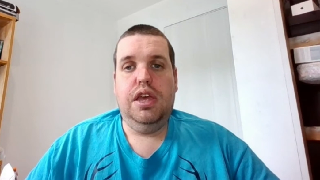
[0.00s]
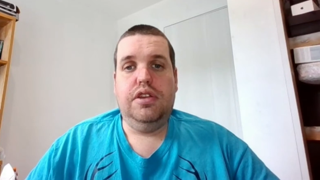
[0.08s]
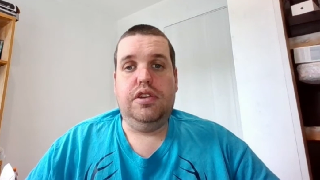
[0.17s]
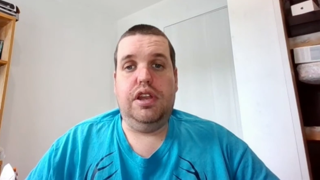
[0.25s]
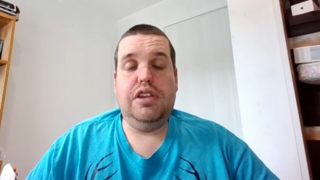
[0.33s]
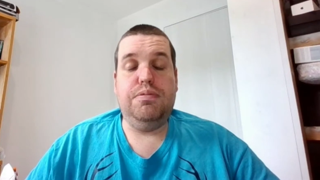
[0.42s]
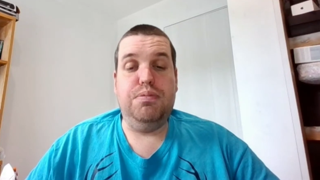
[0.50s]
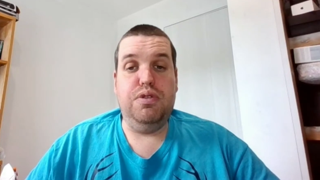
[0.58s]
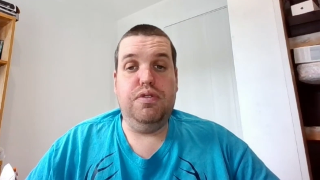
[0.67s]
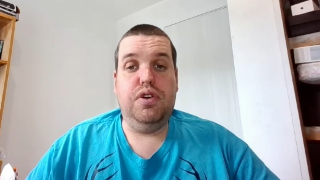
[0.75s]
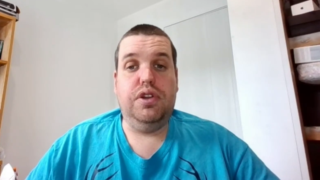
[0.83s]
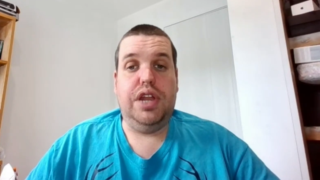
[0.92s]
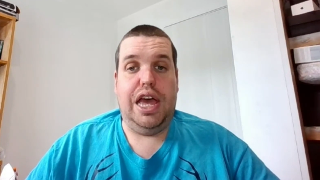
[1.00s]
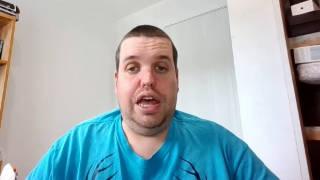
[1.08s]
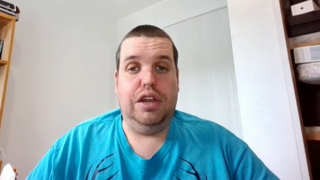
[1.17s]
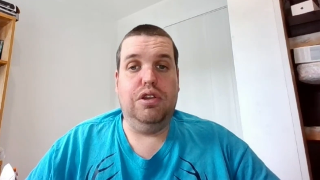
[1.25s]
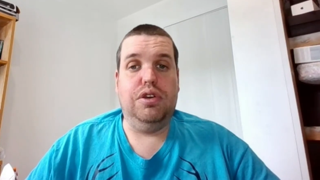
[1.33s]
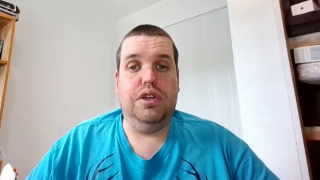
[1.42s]
So let's move on and
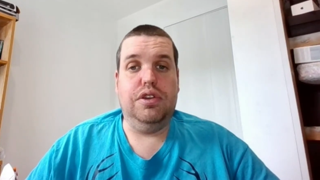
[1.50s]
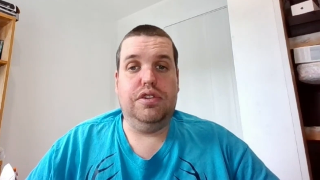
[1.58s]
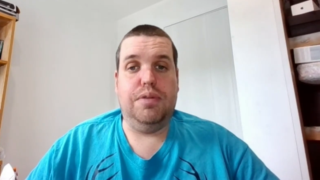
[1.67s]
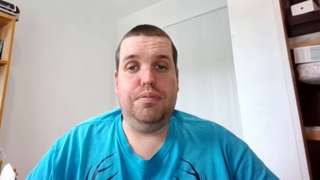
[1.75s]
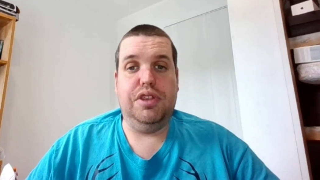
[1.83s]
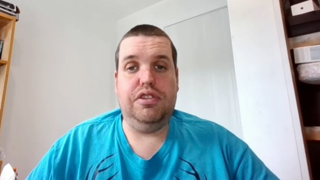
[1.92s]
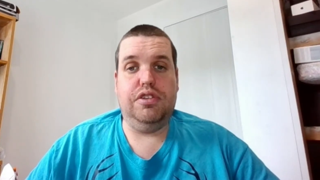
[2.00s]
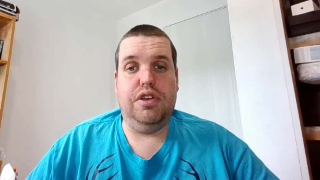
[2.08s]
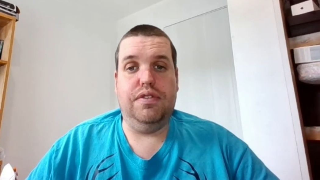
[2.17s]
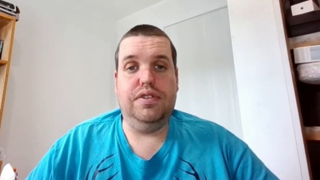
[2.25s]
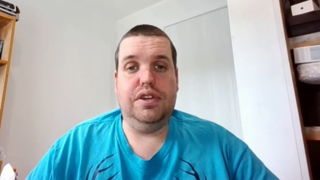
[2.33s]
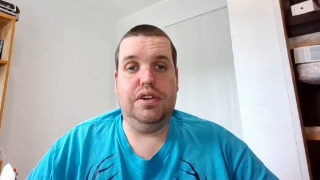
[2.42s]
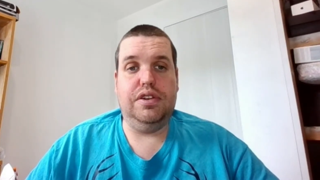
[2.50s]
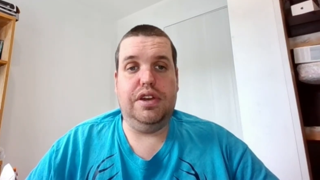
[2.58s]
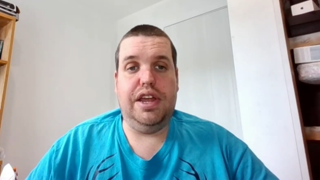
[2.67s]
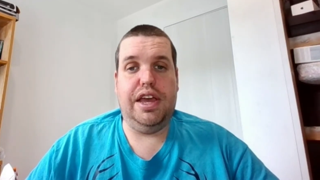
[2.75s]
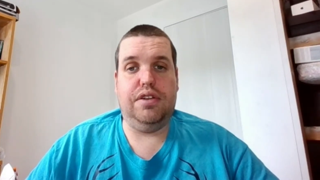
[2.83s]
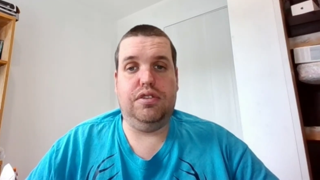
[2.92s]
look at some of these services and
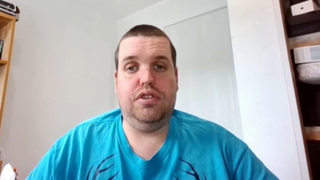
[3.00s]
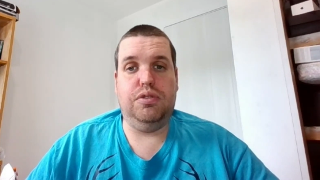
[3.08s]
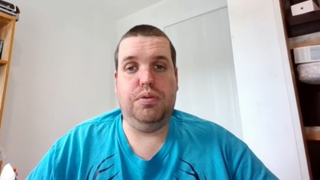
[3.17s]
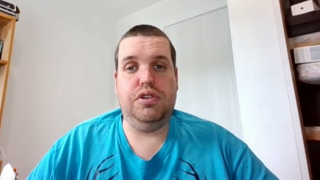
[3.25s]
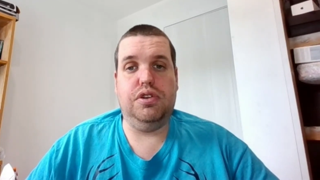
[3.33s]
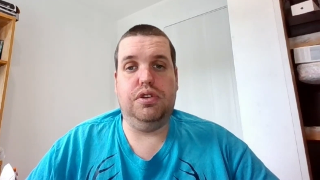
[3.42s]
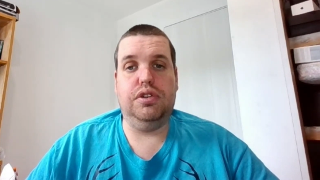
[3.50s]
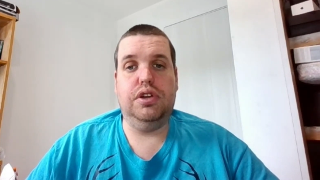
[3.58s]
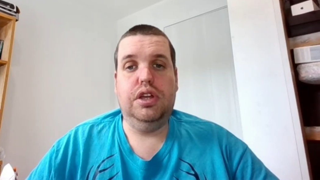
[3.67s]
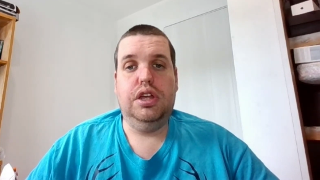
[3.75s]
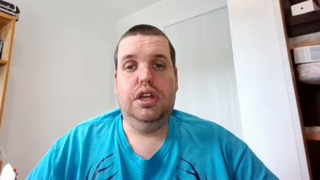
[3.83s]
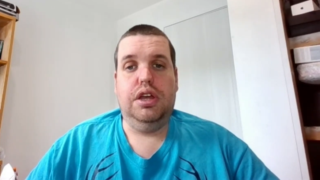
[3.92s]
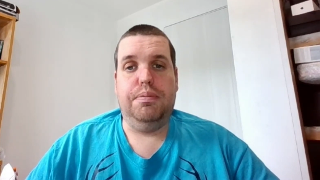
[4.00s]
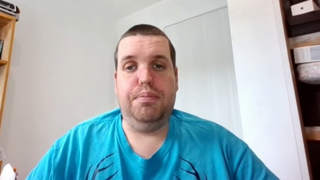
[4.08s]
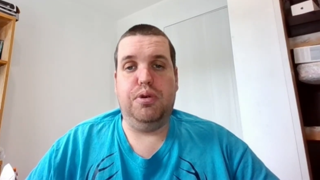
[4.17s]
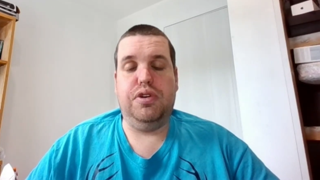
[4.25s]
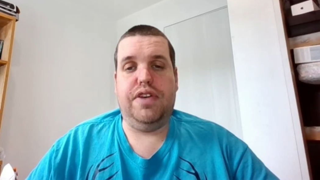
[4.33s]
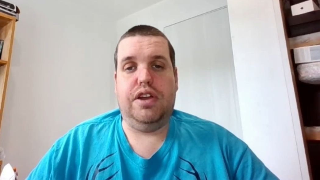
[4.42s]
how to switch on
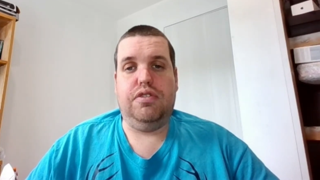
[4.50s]
multi-factor